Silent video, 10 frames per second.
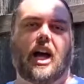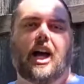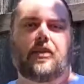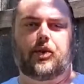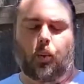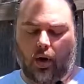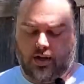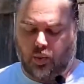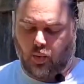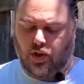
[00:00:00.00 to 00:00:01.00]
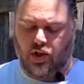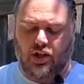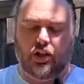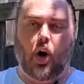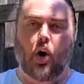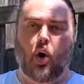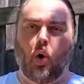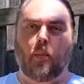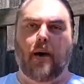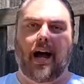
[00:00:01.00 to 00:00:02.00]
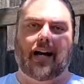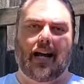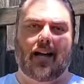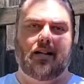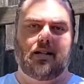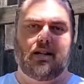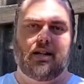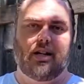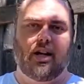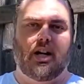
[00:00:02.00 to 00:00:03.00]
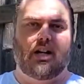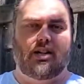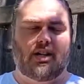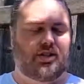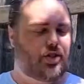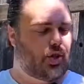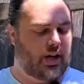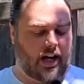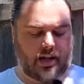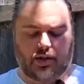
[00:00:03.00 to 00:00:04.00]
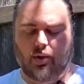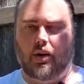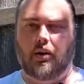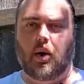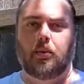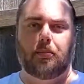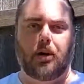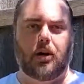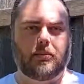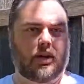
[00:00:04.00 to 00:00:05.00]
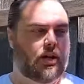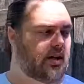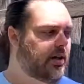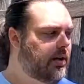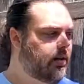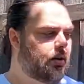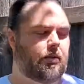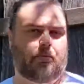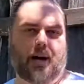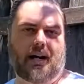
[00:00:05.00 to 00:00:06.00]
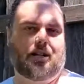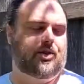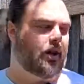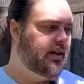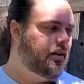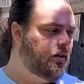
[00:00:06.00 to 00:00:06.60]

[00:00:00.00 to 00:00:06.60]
If you're wanting to work on the whole backhand, you got to do an open palm, backhand strike.